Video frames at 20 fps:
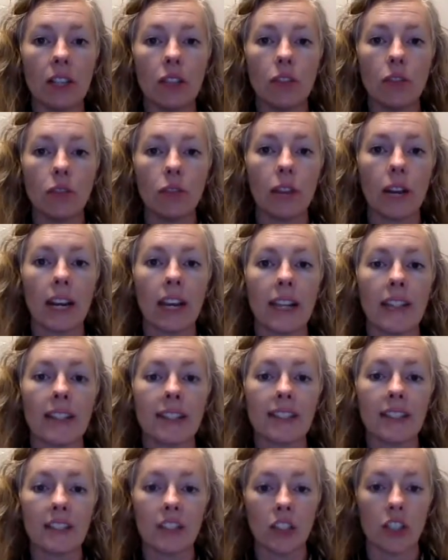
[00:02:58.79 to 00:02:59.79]

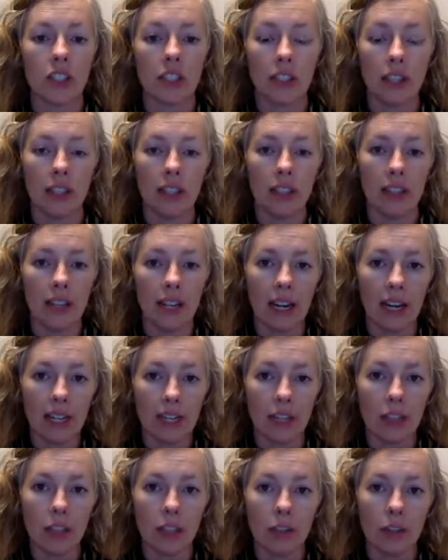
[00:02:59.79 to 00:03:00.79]
transition that I
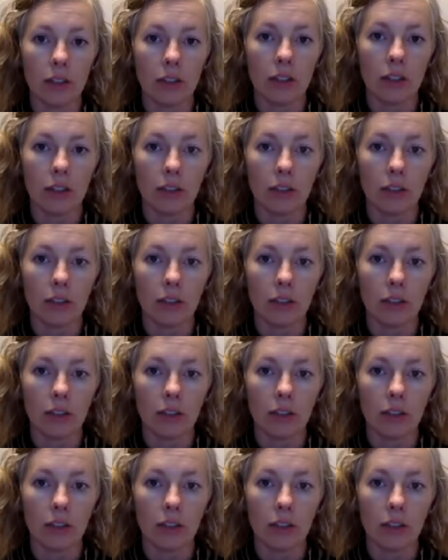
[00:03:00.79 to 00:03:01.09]
encourage